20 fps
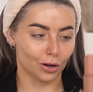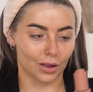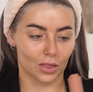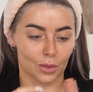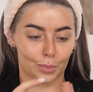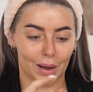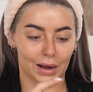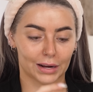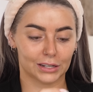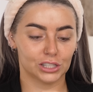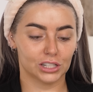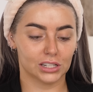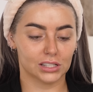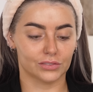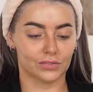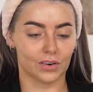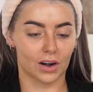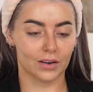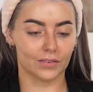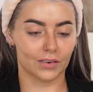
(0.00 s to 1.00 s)
Like the packaging
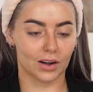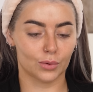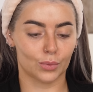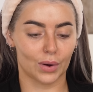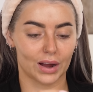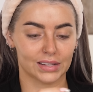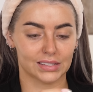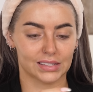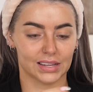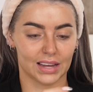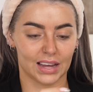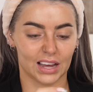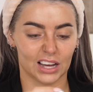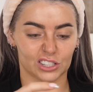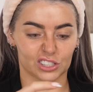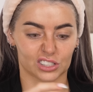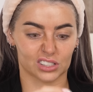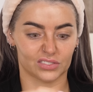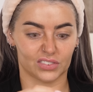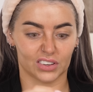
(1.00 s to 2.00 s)
is very, very weighty
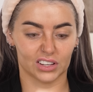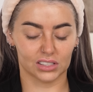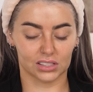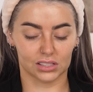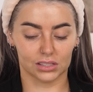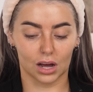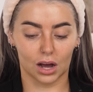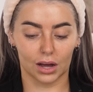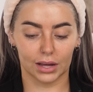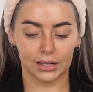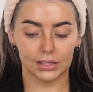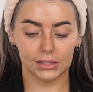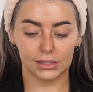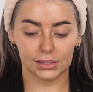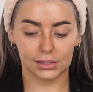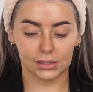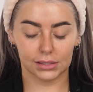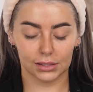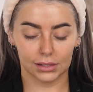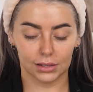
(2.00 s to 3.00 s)
and just feels
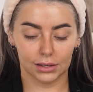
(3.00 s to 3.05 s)
nice.